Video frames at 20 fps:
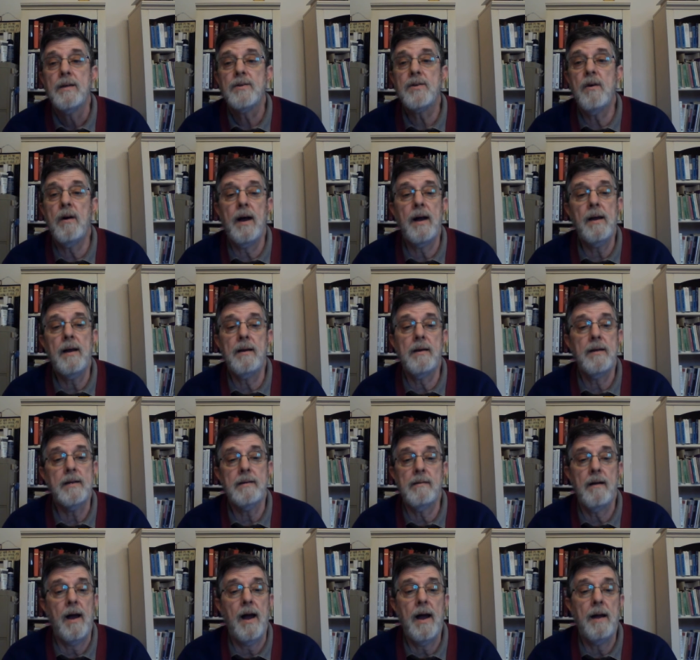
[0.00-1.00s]
So
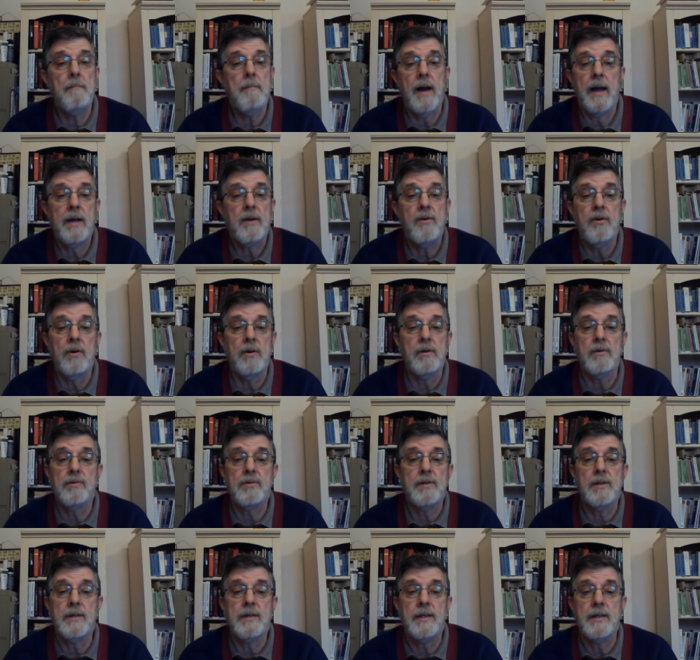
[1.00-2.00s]
I, I, my
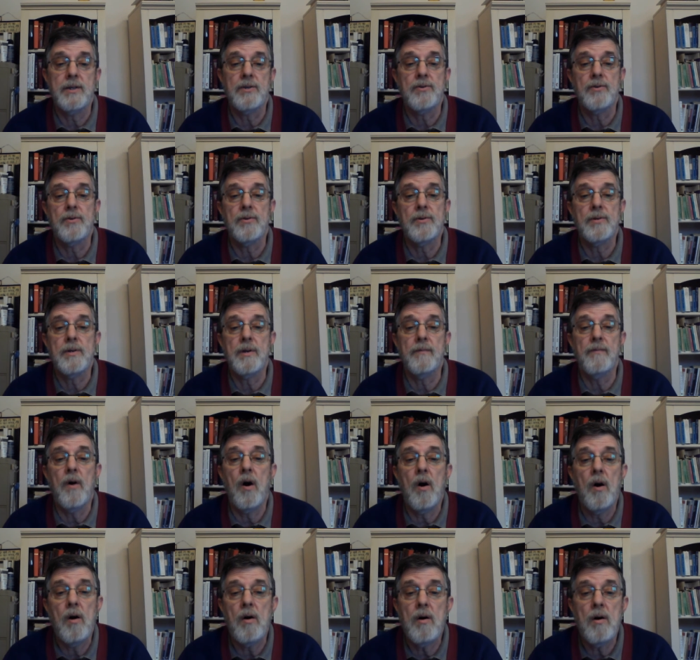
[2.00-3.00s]
kudos to teachers of
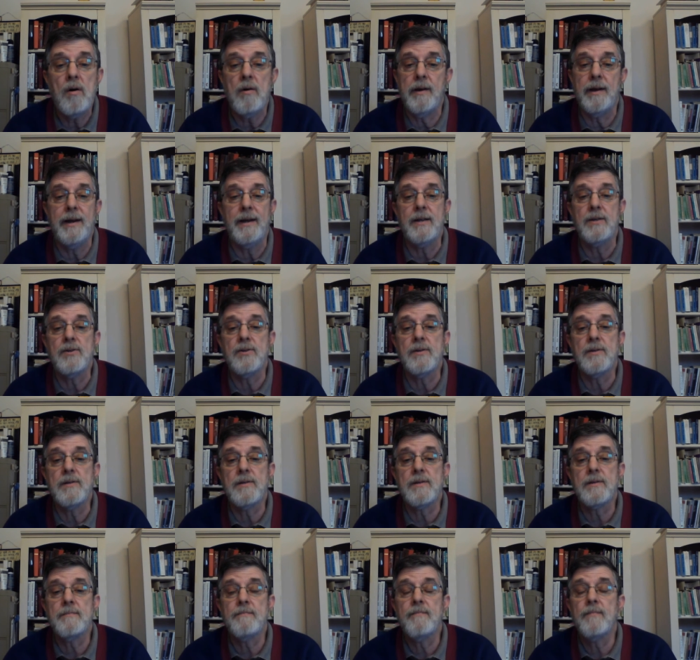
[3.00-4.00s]
all
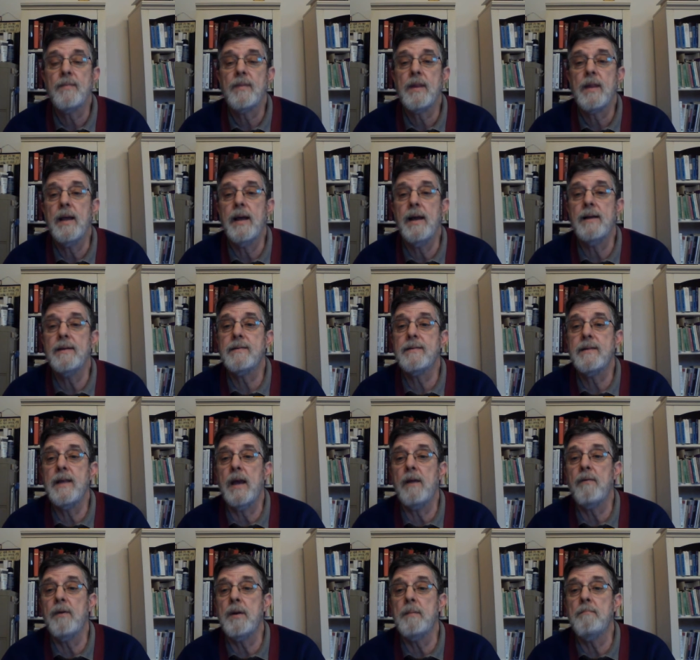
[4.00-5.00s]
ages as
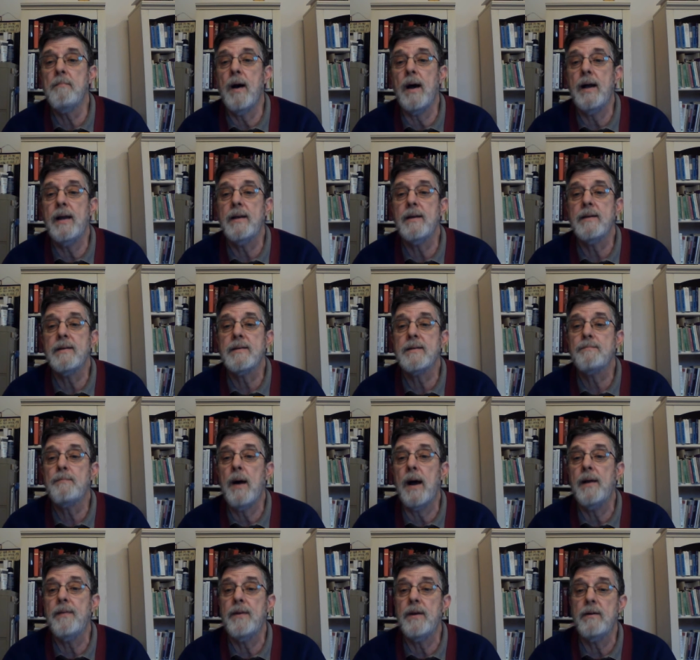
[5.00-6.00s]
they remind us
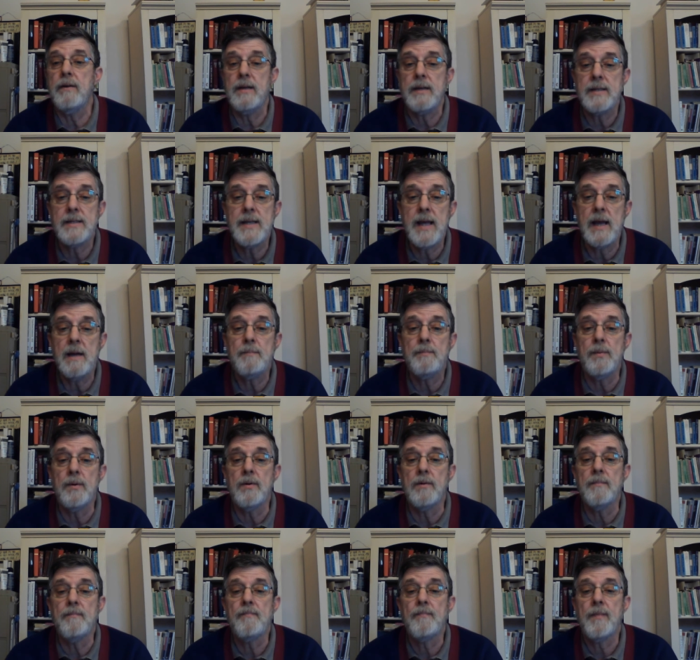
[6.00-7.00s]
by their
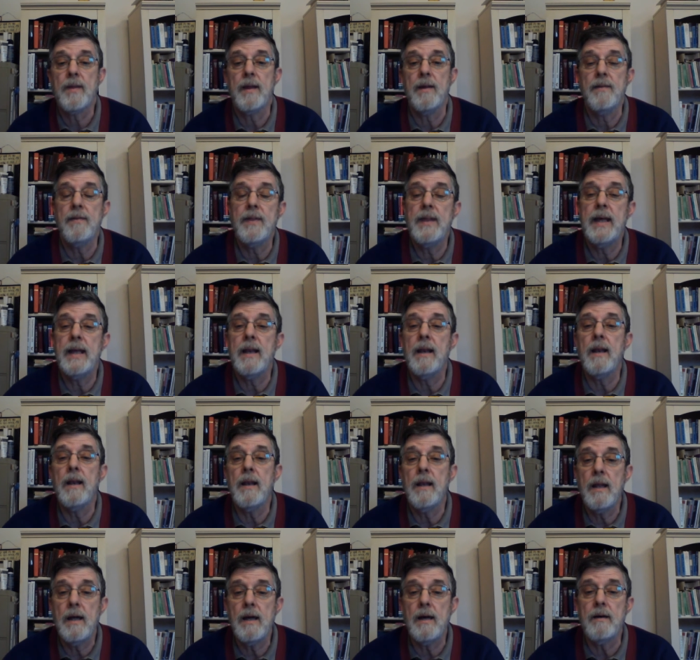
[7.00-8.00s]
example that
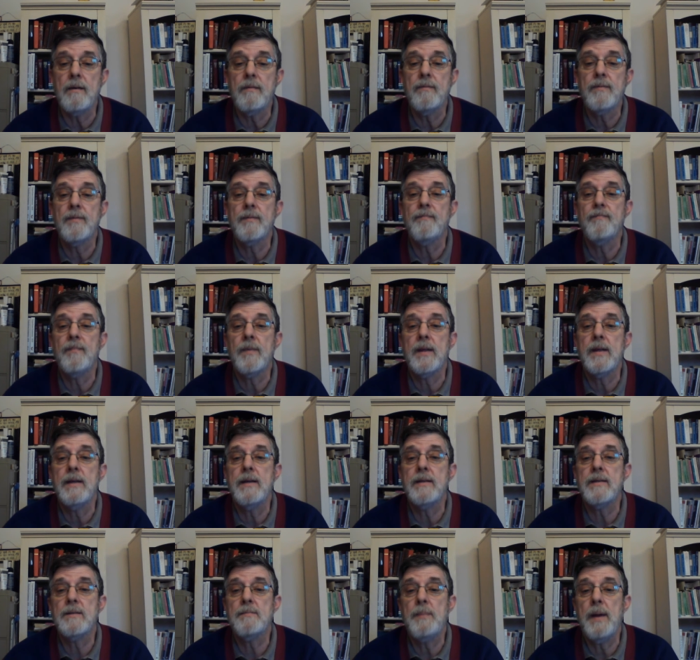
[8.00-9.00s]
love
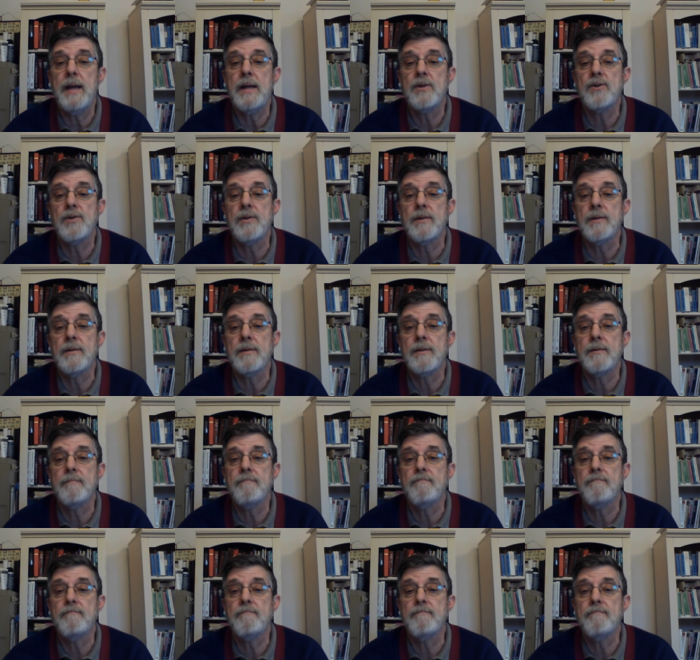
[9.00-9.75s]
is patient.